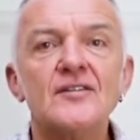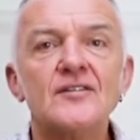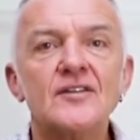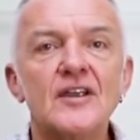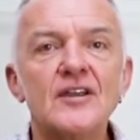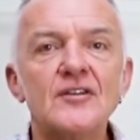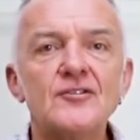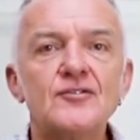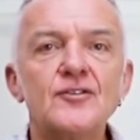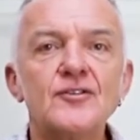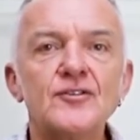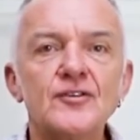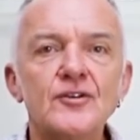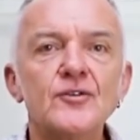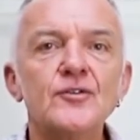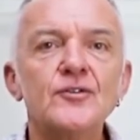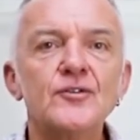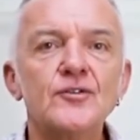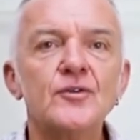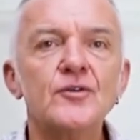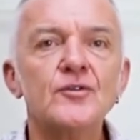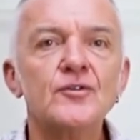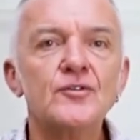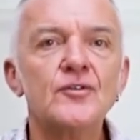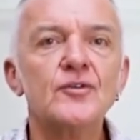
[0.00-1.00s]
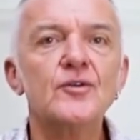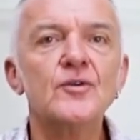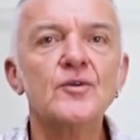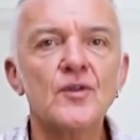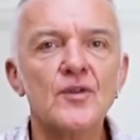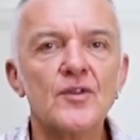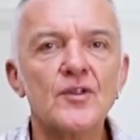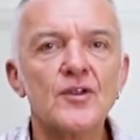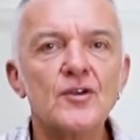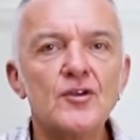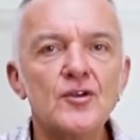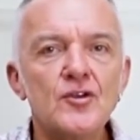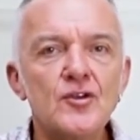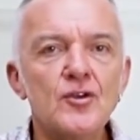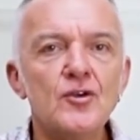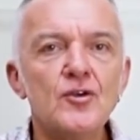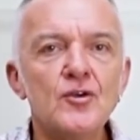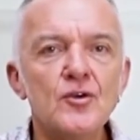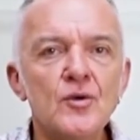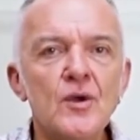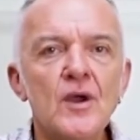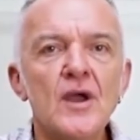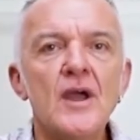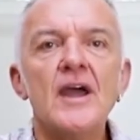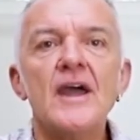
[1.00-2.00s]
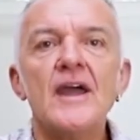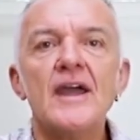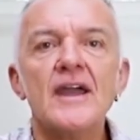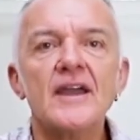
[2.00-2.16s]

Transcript: to introduce you to the new,